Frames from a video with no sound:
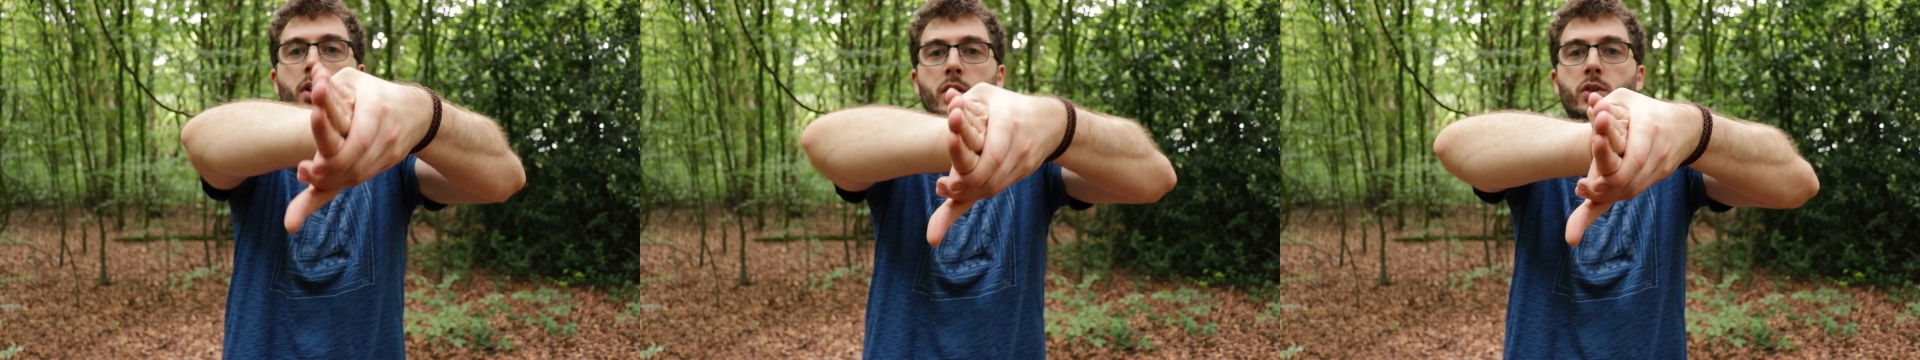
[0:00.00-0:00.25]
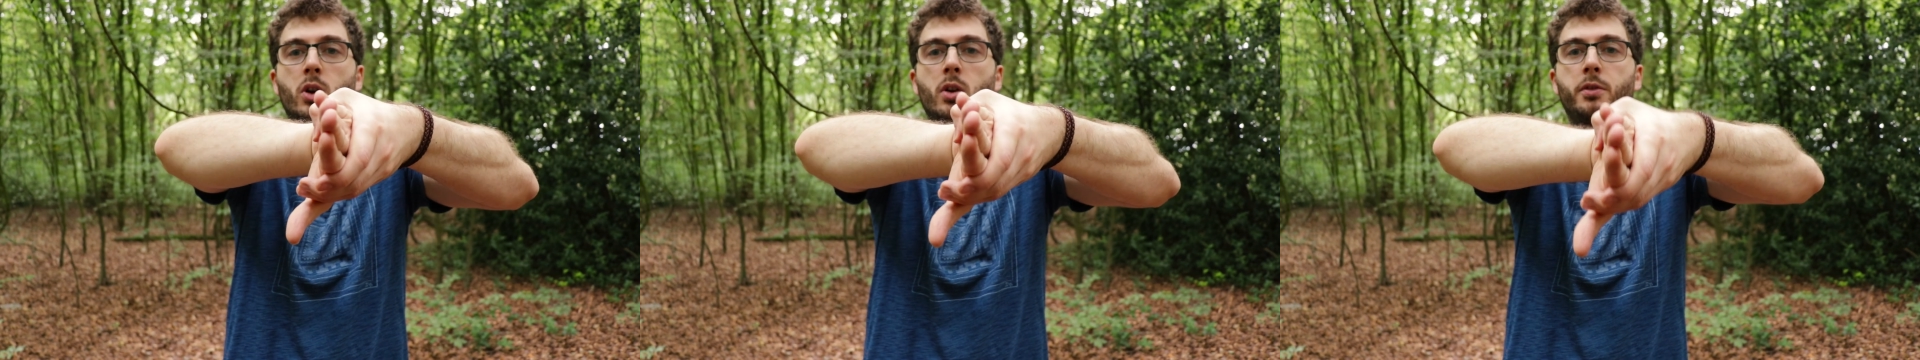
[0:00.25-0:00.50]

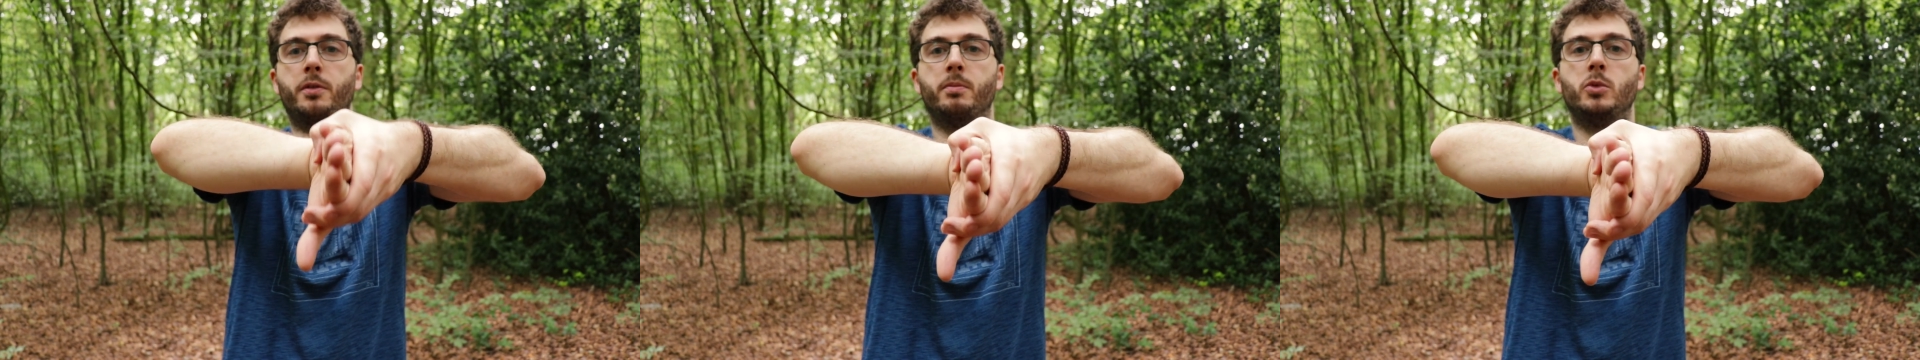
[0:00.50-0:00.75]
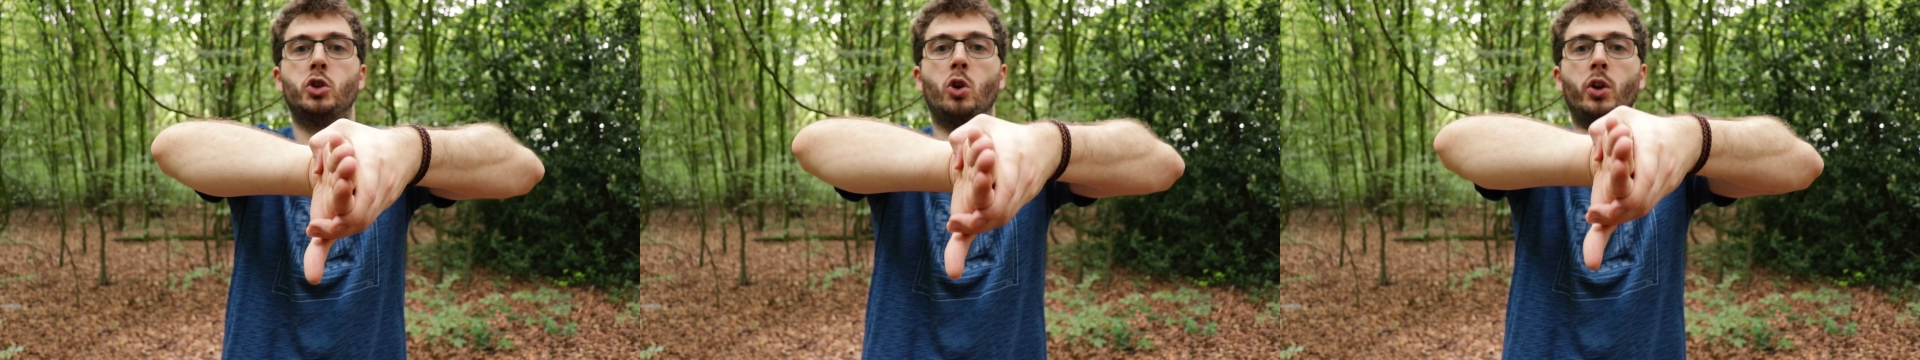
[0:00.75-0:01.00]
sort of
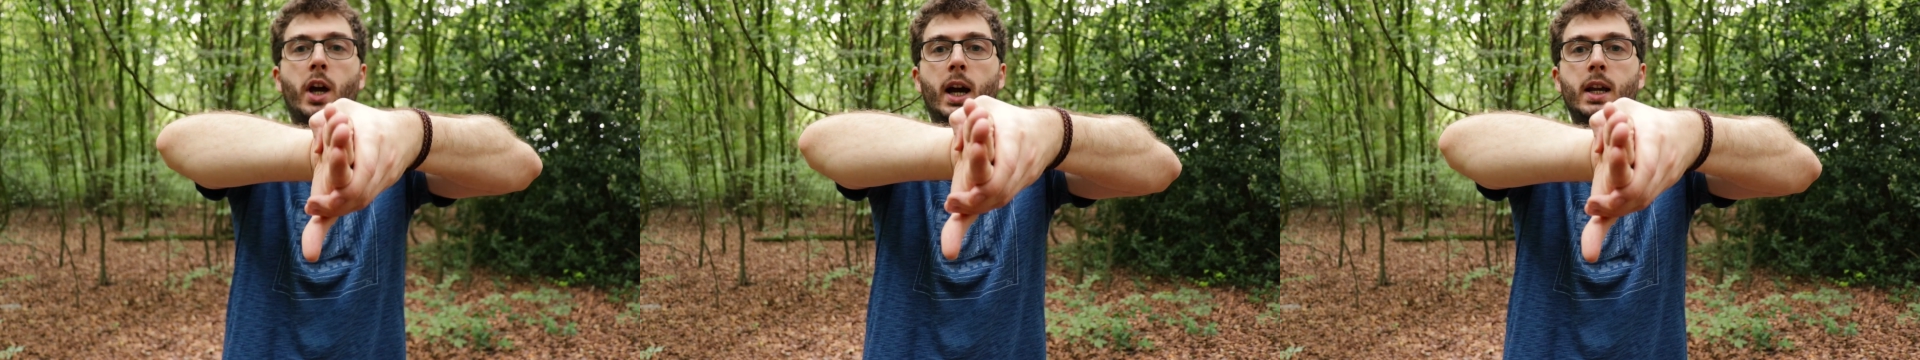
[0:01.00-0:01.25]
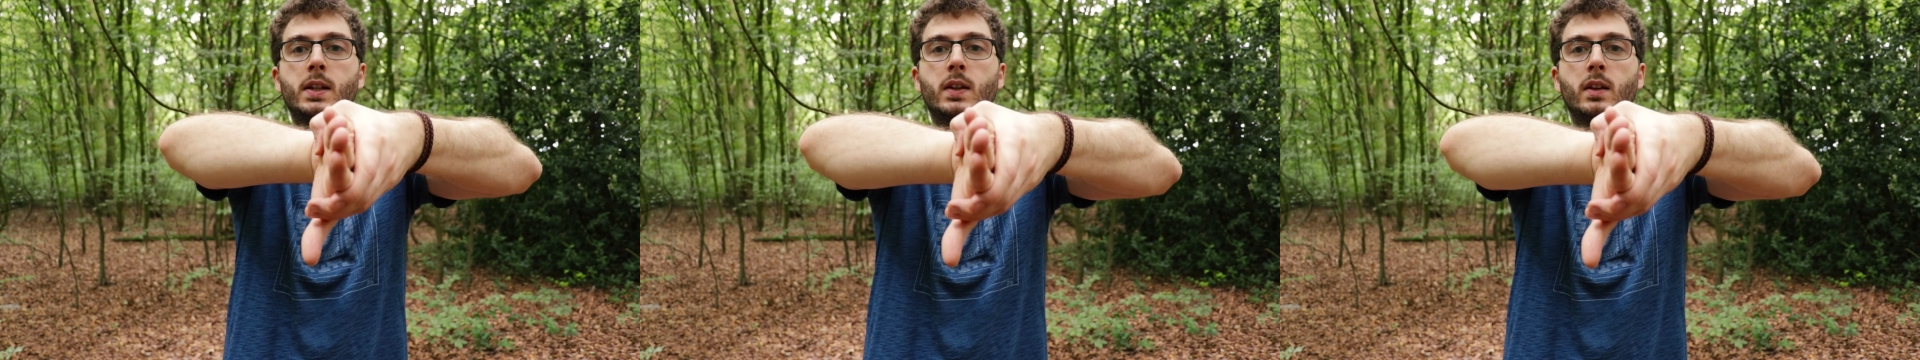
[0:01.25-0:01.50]
shoulder
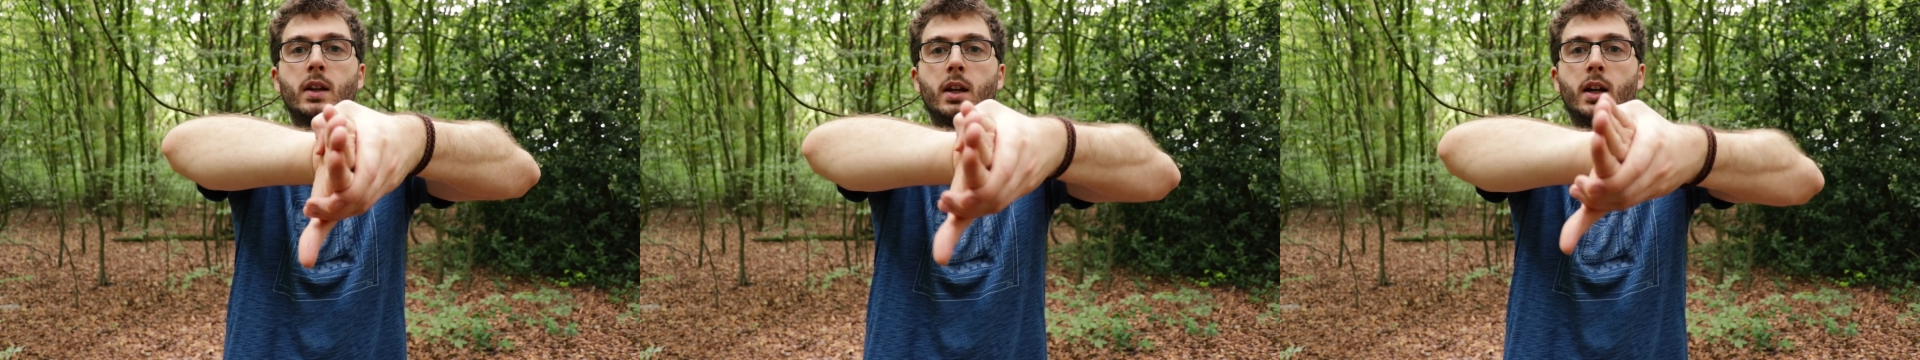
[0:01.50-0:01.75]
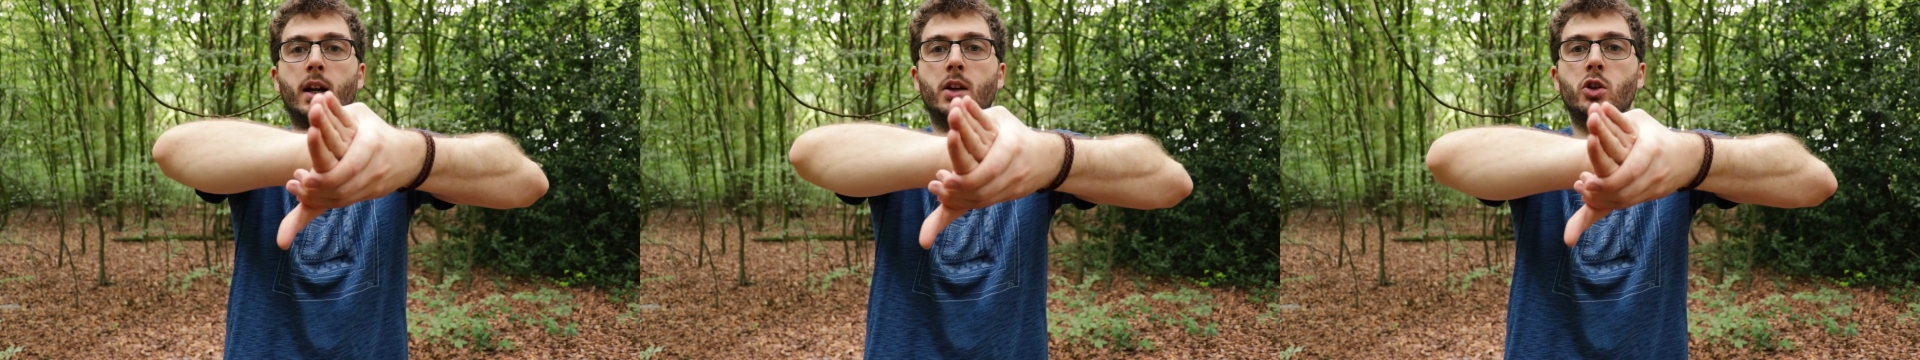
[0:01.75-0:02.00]
height,
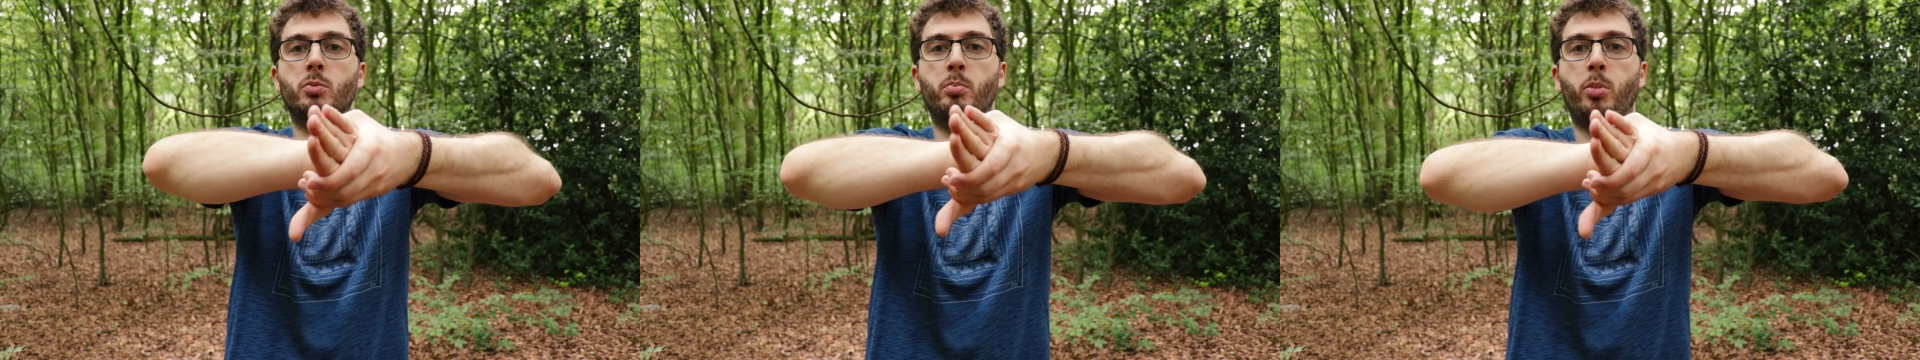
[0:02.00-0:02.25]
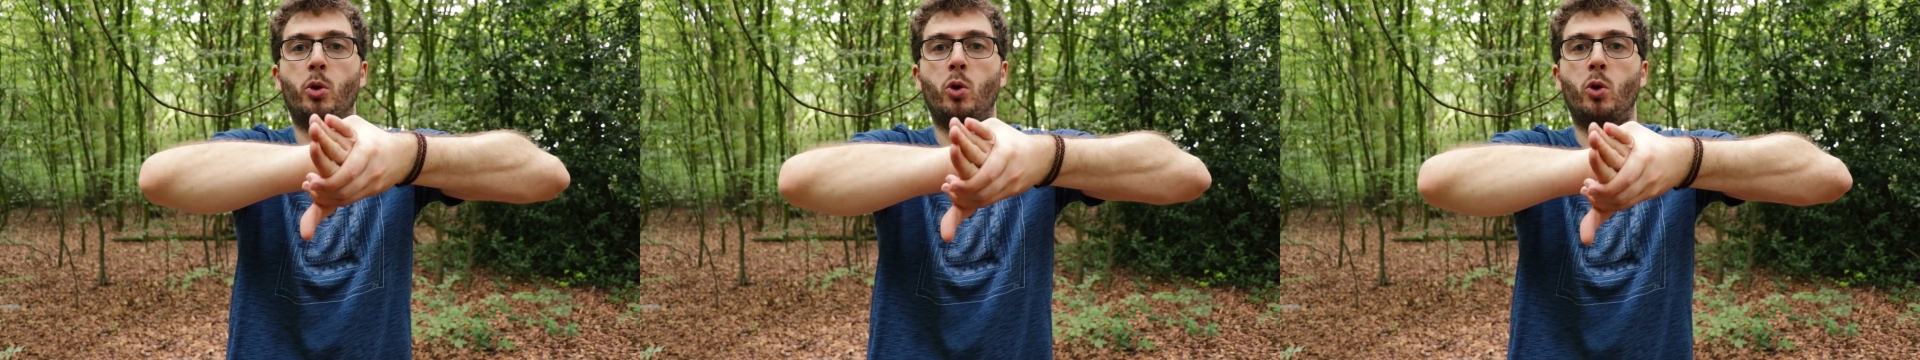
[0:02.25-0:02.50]
and just
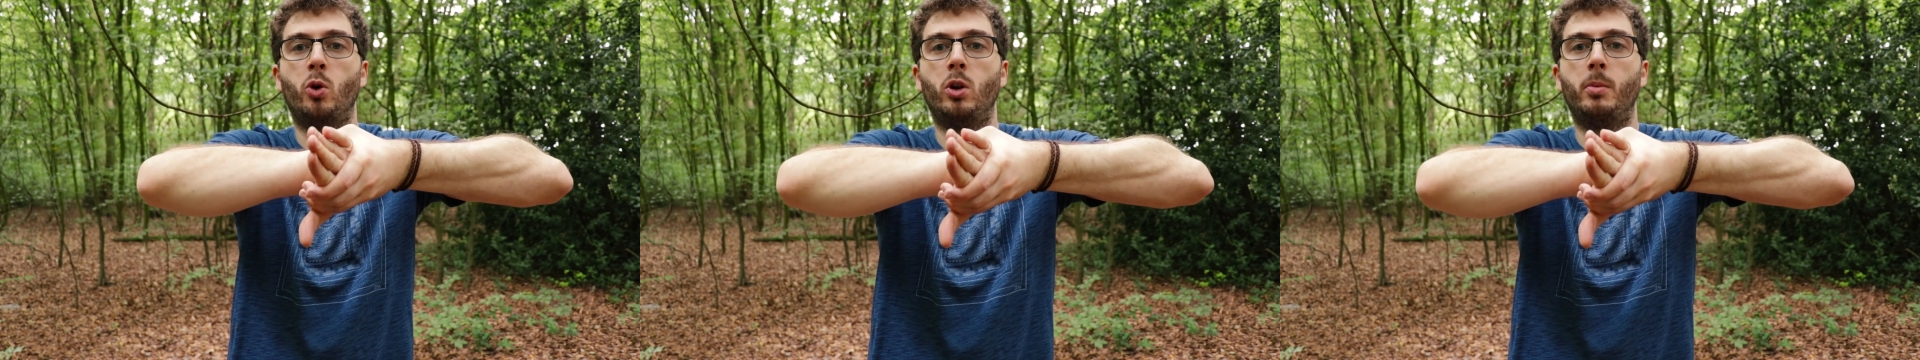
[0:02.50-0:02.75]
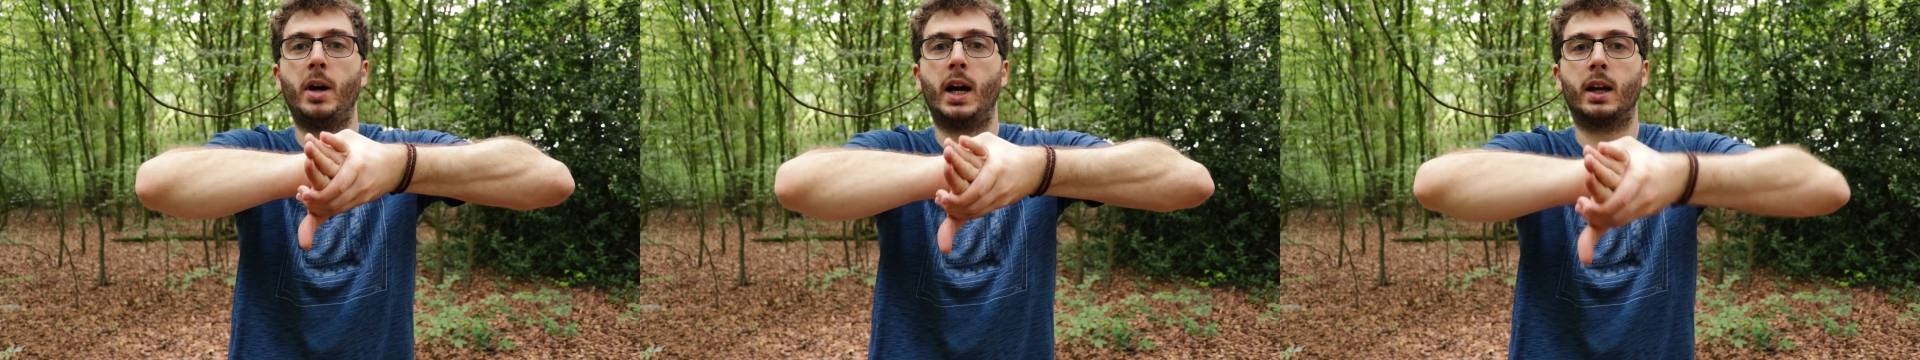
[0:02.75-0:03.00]
pull
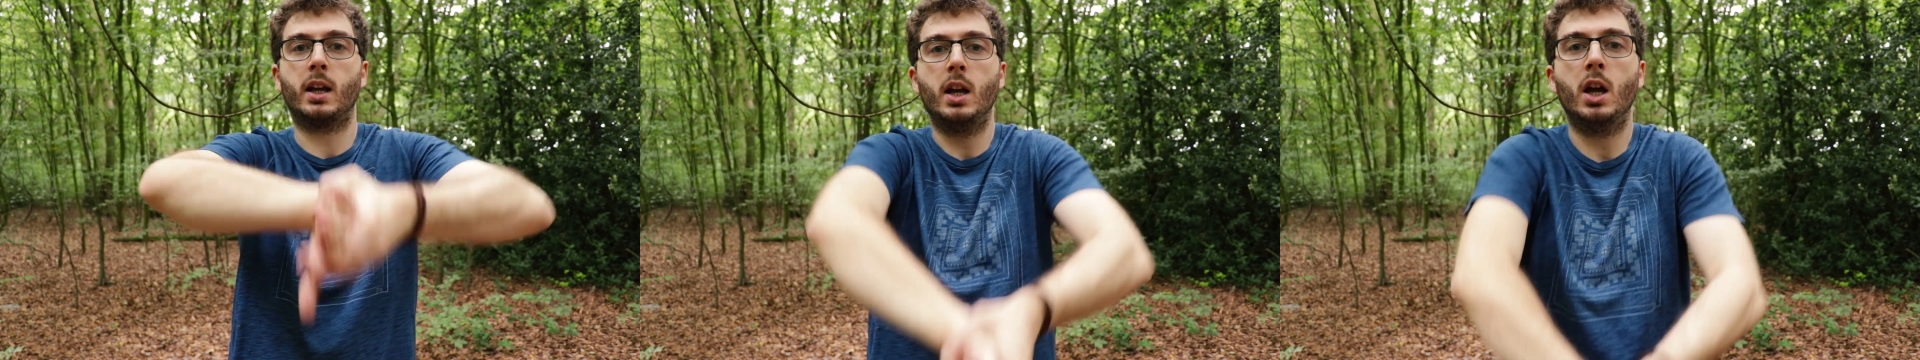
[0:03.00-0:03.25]
back.